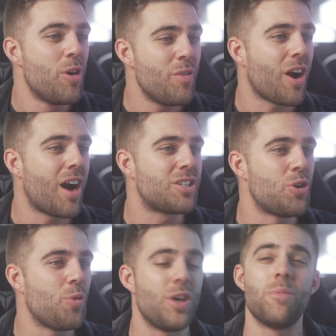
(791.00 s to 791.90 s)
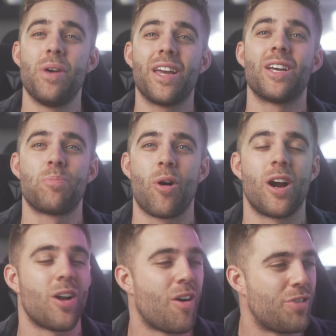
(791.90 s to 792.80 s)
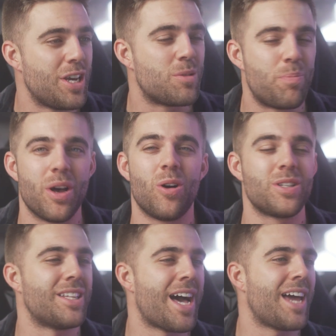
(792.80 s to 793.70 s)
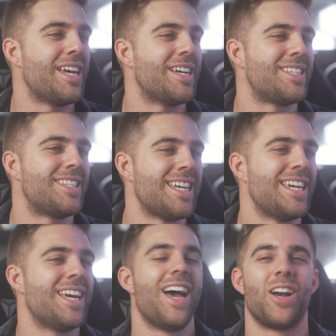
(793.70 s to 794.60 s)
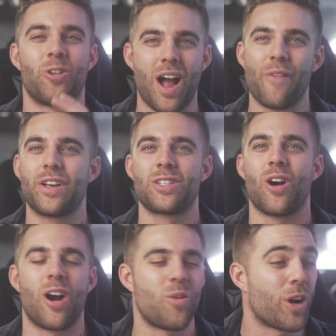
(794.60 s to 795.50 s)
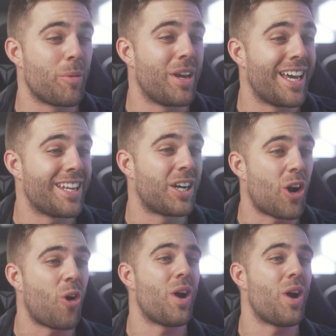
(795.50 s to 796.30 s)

moving on to the biggest part of these builds, and that is the graphics card. We're gonna be getting to go